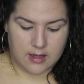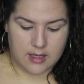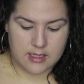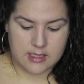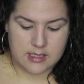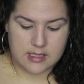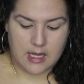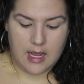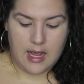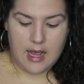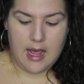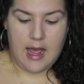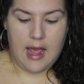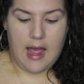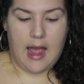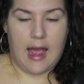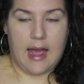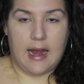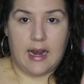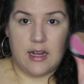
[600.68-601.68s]
this.
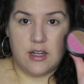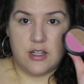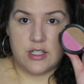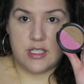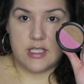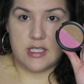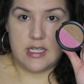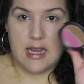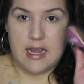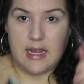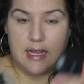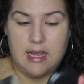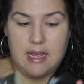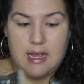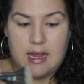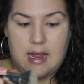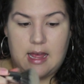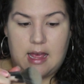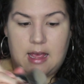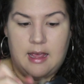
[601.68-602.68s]
And I just take
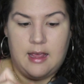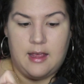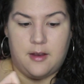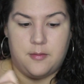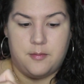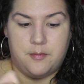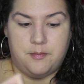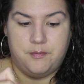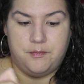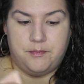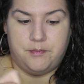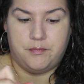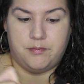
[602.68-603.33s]
it and